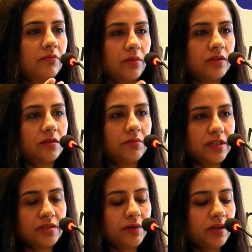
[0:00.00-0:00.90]
mother
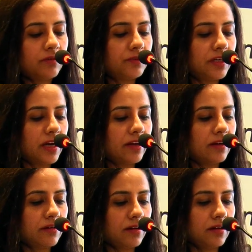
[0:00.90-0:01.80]
measurement of the
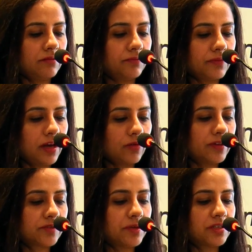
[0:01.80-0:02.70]

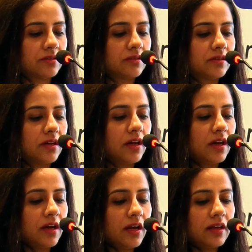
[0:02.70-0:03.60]
ROS measures.
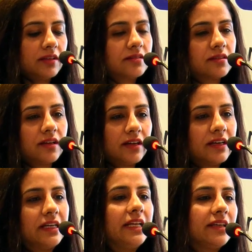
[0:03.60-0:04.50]
This is a
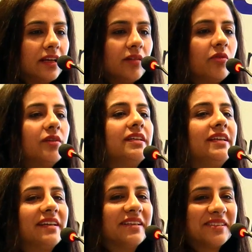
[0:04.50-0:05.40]
little detail of all the
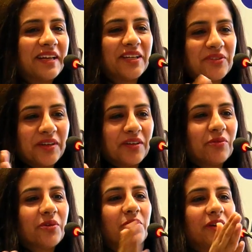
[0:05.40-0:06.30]
tests. Actually, it
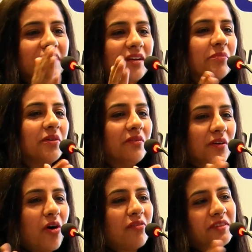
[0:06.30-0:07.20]
would go a little more
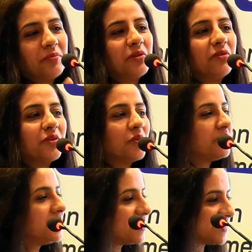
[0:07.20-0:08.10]
off the purview
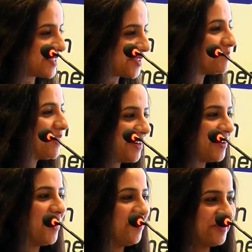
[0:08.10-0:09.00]
of the assessment
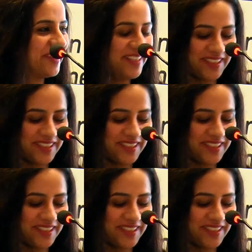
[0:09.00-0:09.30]
of